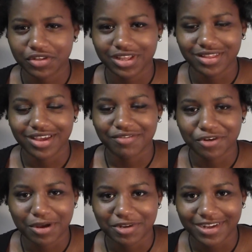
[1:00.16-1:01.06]
everything they ever
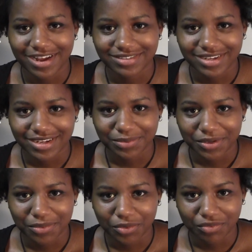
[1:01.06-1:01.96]
come in contact
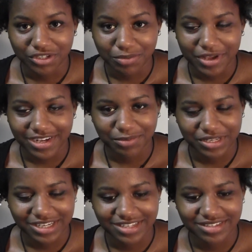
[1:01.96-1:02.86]
with respect,
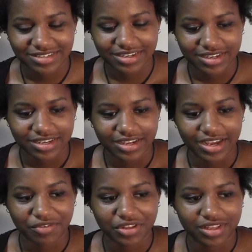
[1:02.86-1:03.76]
because
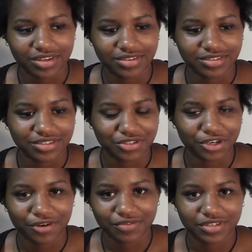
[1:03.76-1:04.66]
everything
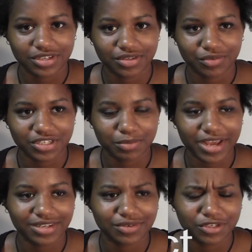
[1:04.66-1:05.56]
deserves
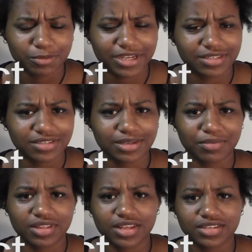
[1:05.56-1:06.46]
respect, and respect isn't
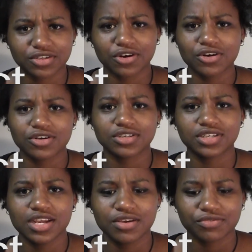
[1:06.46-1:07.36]
something that is earned
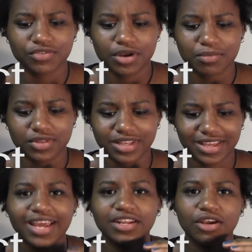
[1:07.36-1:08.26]
from the
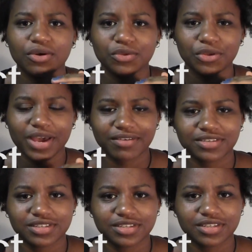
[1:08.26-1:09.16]
get-go. You have
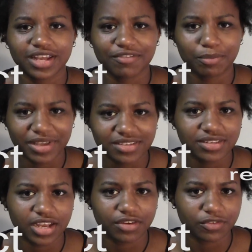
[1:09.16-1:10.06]
to have a
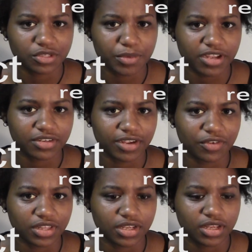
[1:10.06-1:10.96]
baseline of respect.
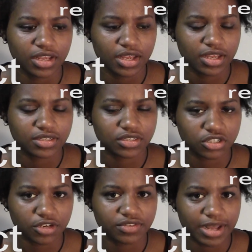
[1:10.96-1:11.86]
Everything
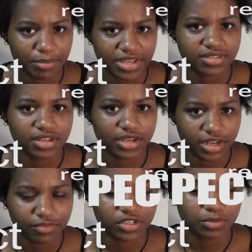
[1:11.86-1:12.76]
deserves that
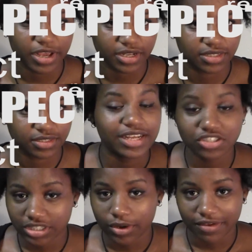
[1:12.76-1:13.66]
baseline of respect. That's
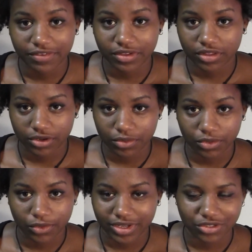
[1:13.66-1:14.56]
just how I feel, though.
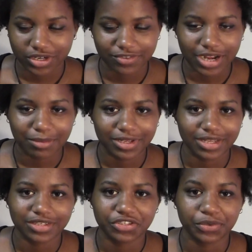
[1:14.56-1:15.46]
You guys are never
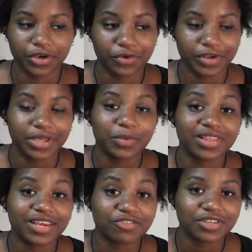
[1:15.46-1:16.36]
obligated to agree
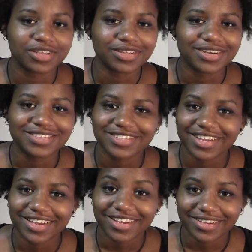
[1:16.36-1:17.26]
with everything that I
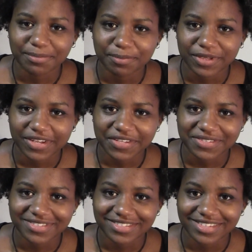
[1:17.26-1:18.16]
say,
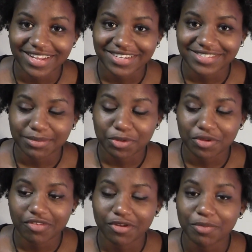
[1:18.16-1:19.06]
because that is the
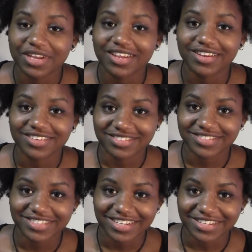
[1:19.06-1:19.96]
beauty of an opinion.
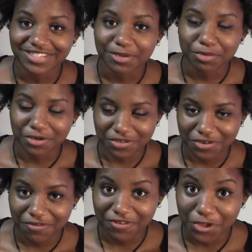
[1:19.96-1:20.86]
It is a
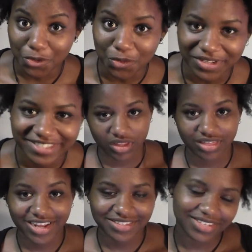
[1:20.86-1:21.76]
personal view. With
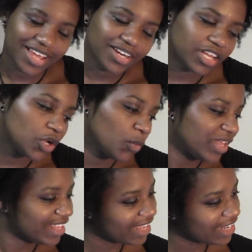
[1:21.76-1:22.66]
that said, here
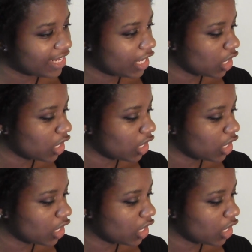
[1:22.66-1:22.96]
we giggity